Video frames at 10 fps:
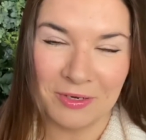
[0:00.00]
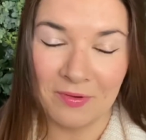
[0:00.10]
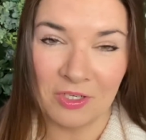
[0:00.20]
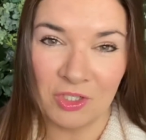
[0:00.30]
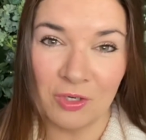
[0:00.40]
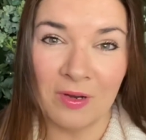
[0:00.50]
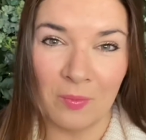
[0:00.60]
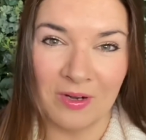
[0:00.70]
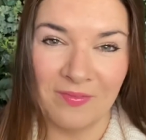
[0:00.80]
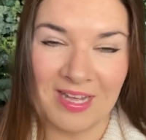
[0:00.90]
during one
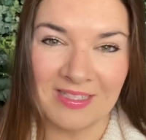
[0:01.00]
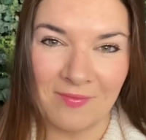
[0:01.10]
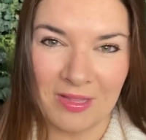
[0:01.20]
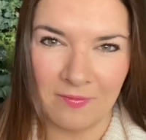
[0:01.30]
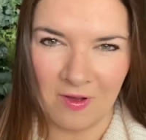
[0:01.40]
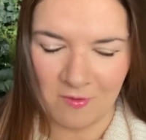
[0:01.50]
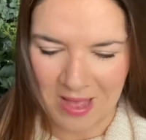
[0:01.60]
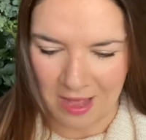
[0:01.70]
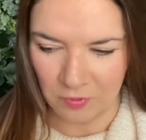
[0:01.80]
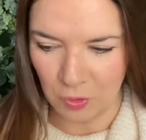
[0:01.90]
of these everything five
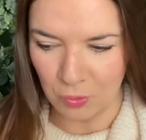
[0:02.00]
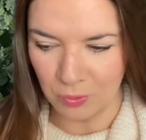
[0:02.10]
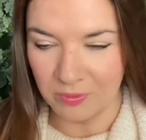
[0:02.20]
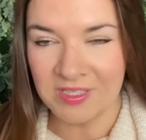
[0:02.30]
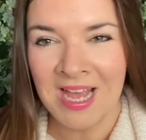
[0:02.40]
pound hauls